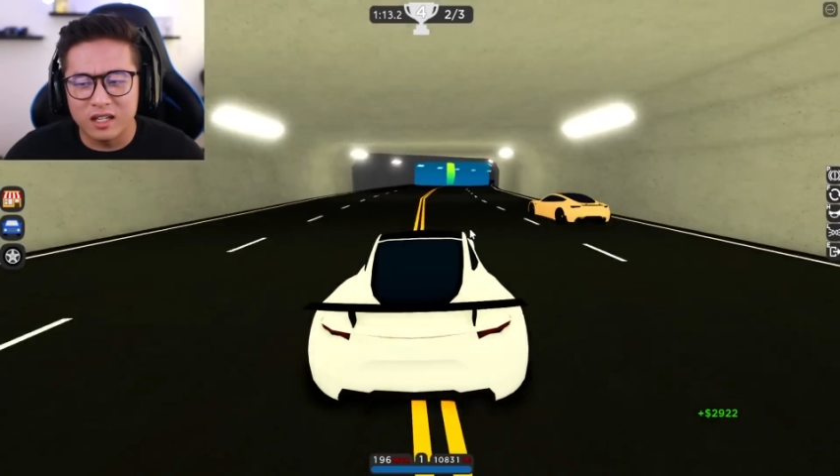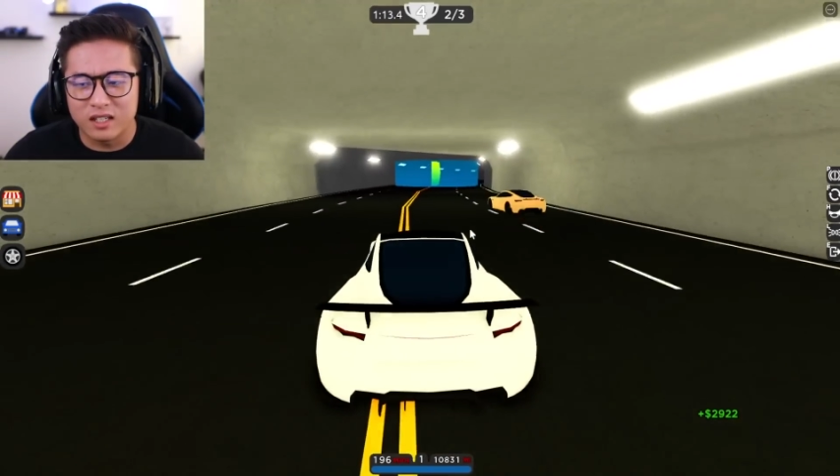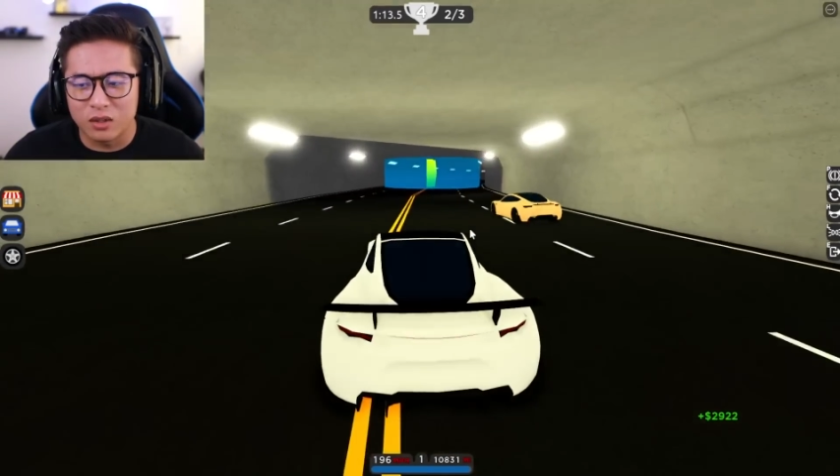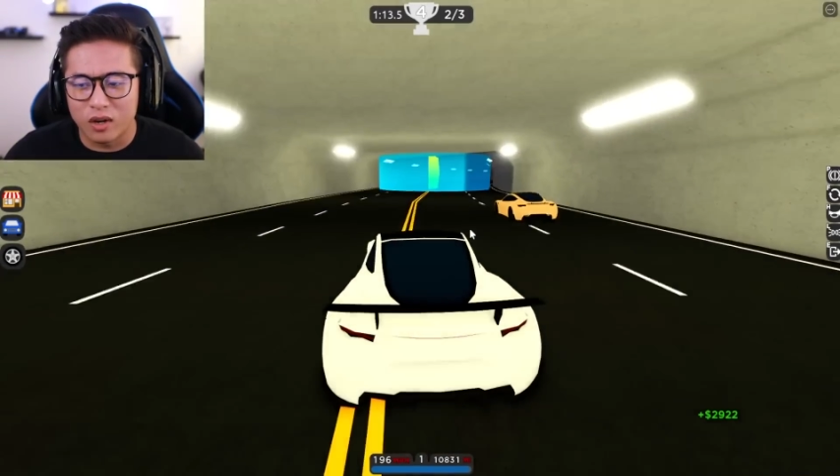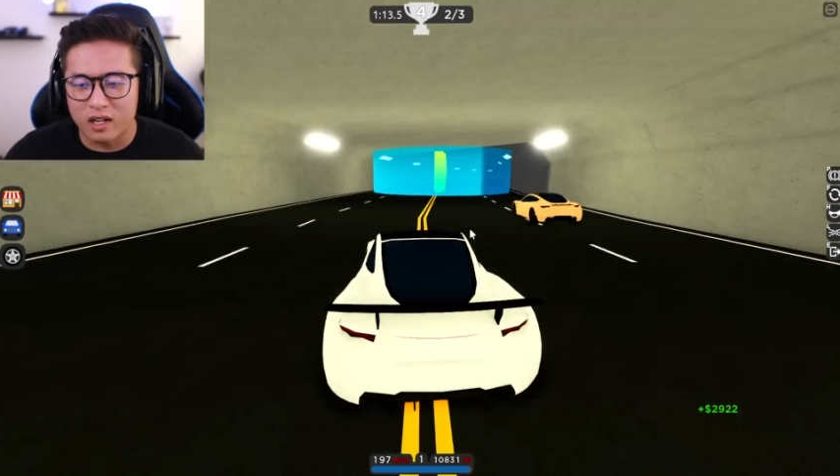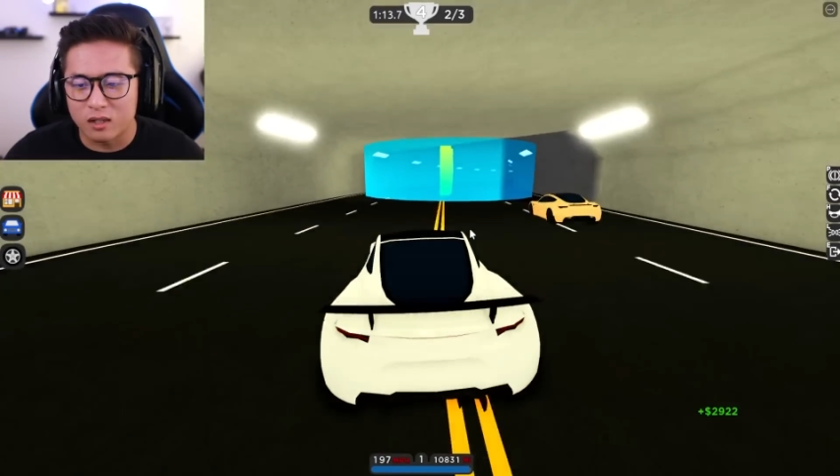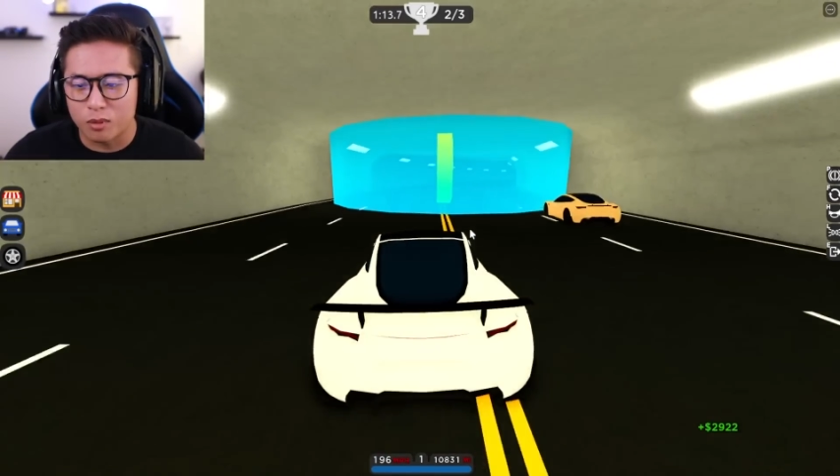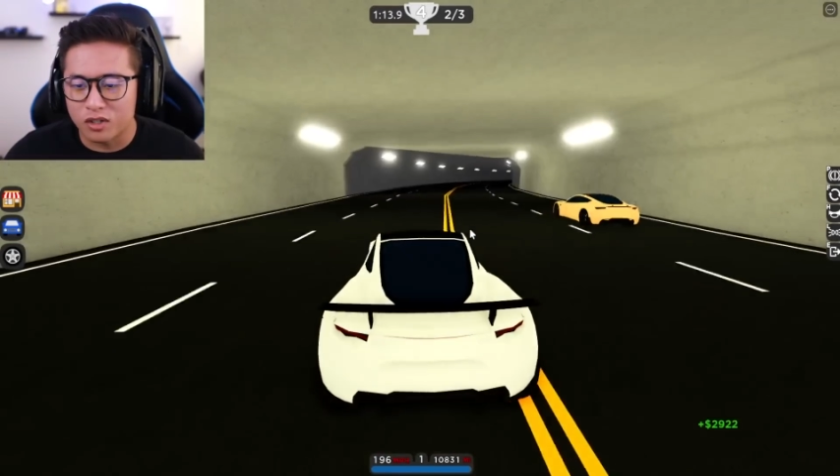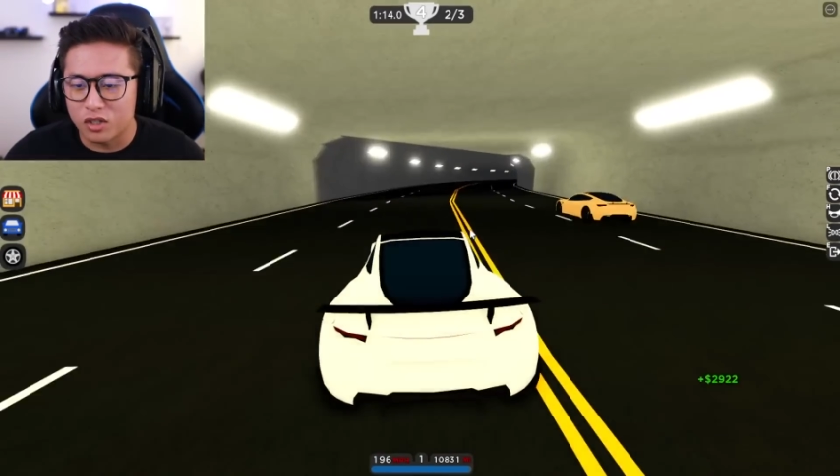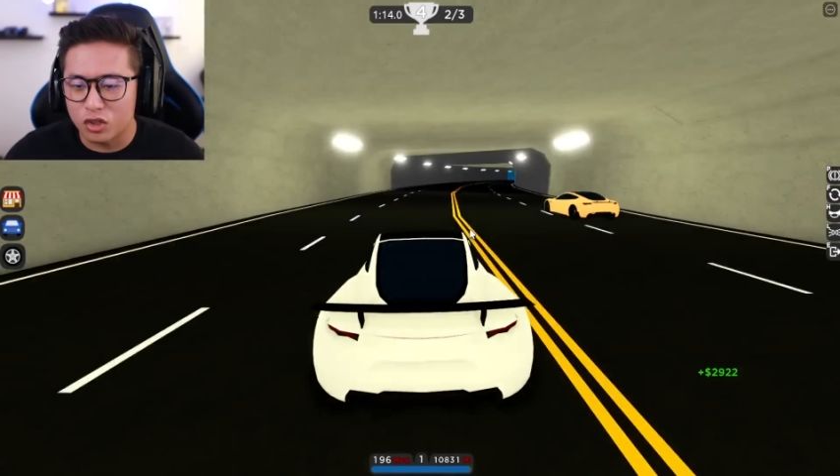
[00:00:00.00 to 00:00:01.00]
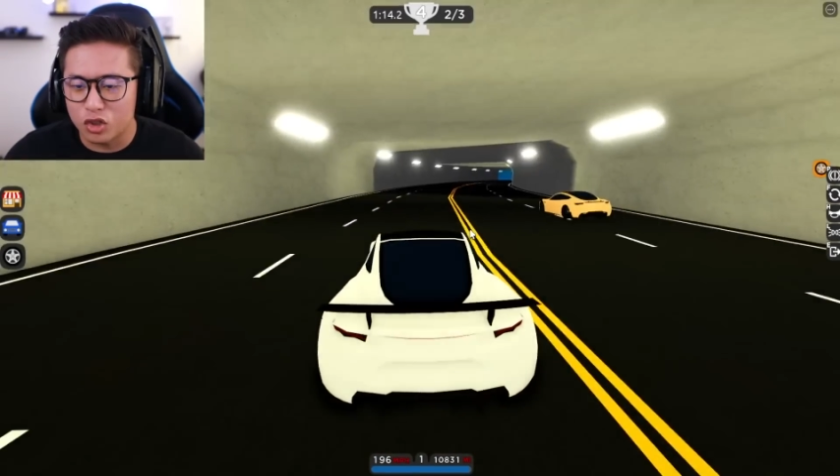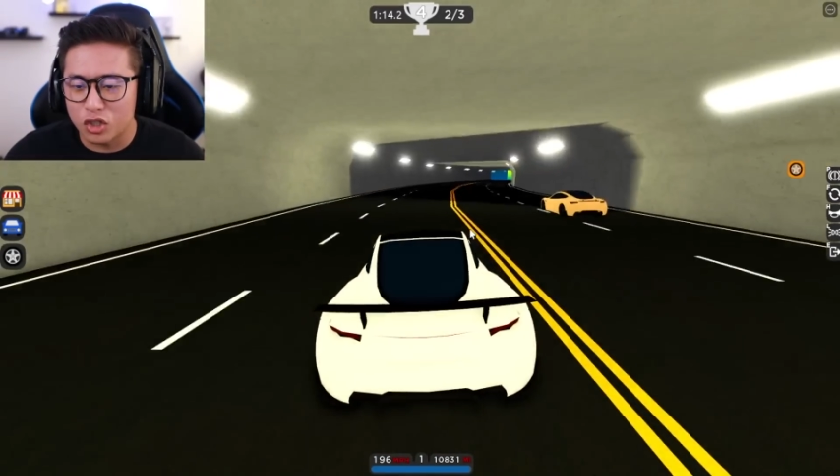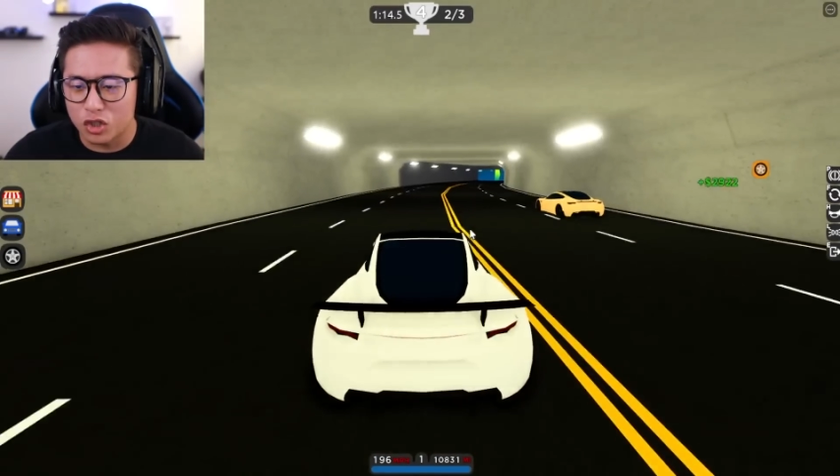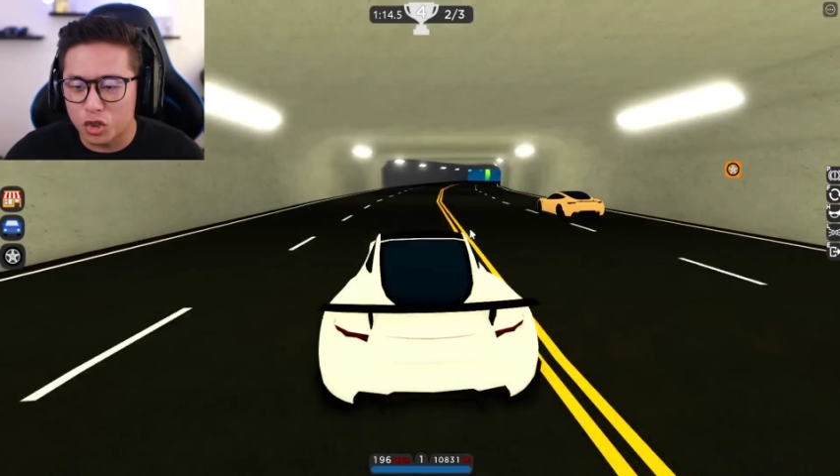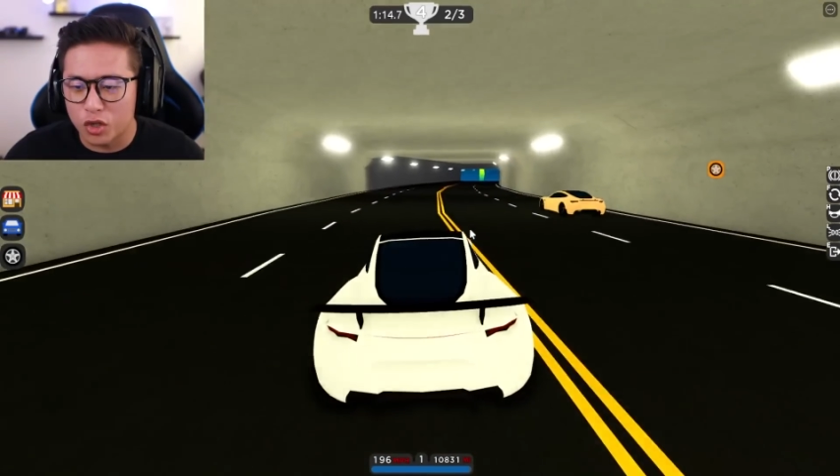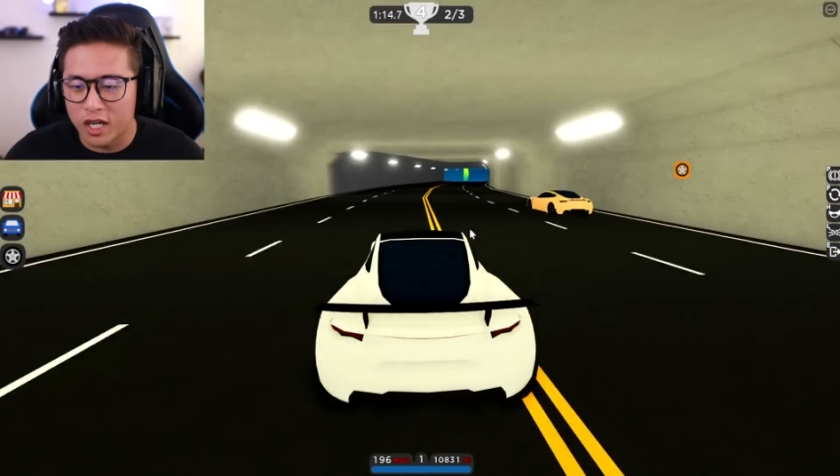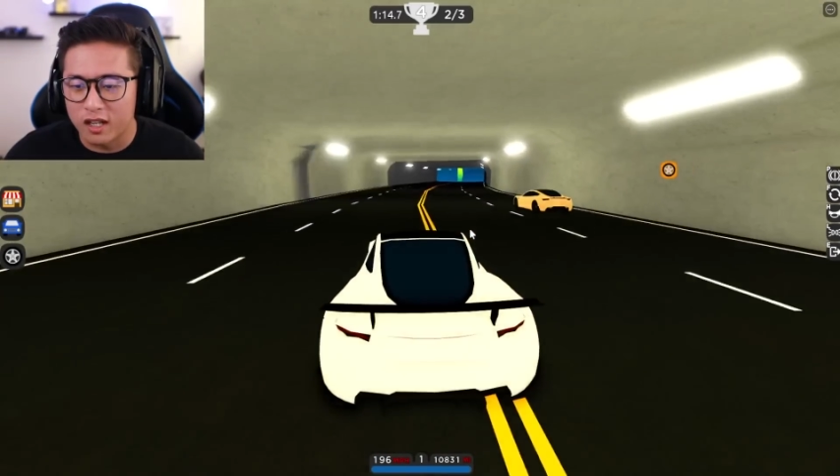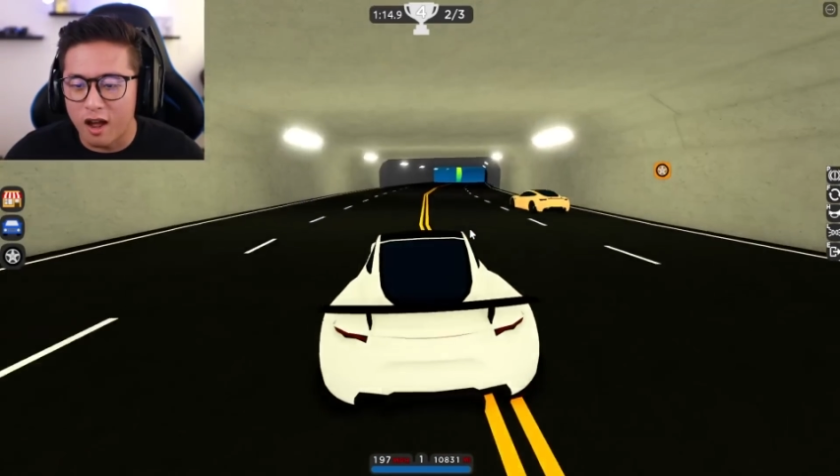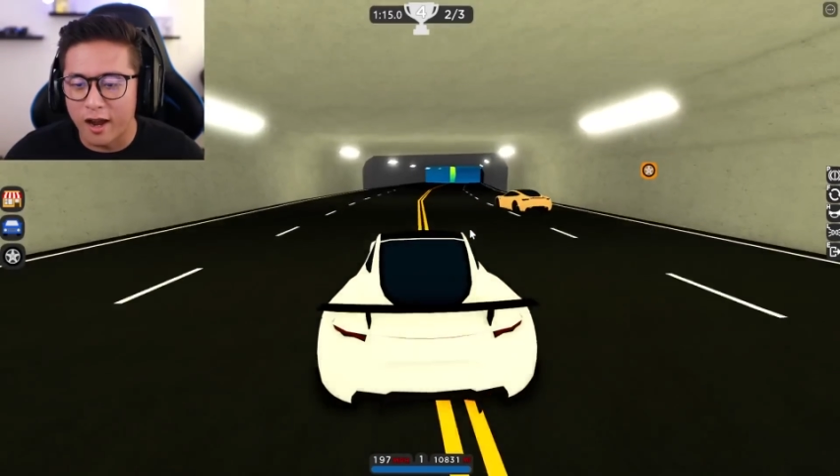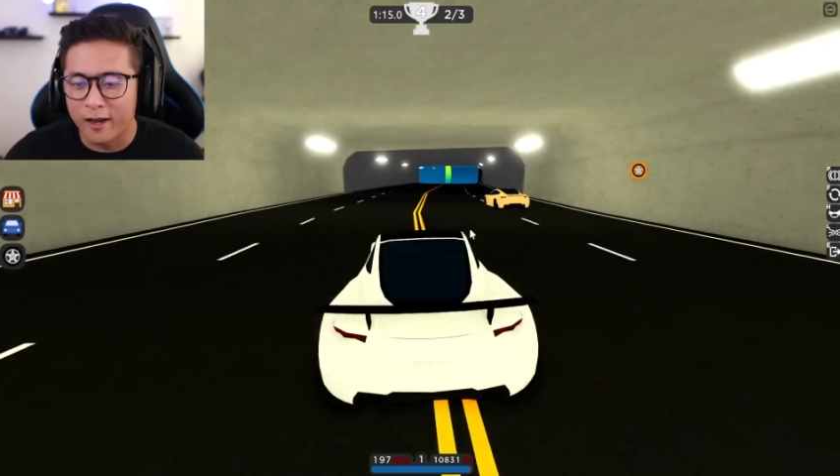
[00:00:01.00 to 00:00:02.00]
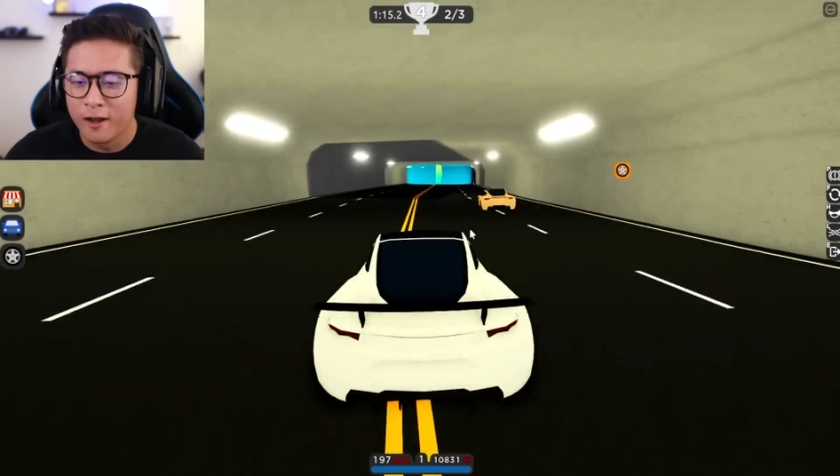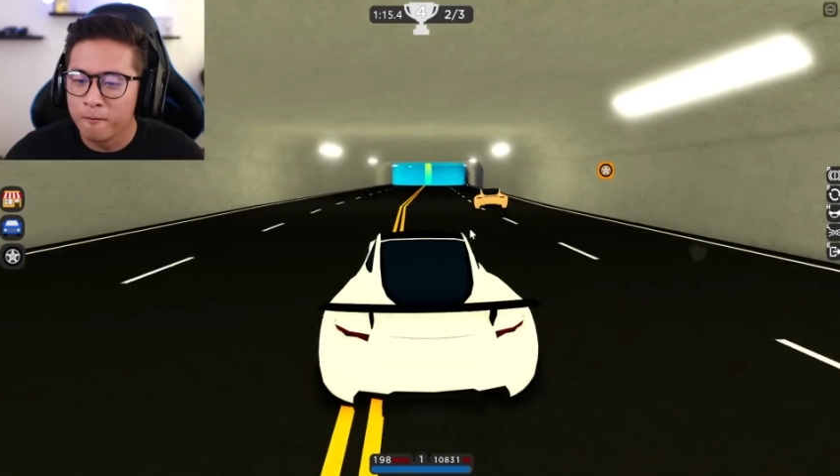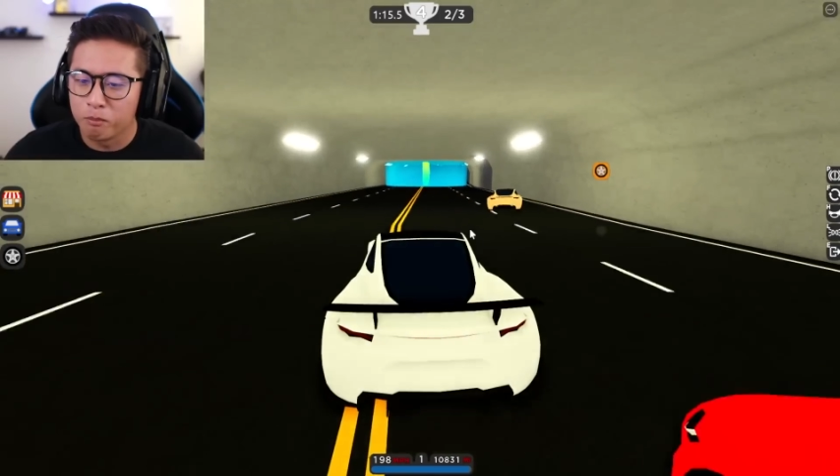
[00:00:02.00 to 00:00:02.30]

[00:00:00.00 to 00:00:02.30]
easy race because it's just a straight line.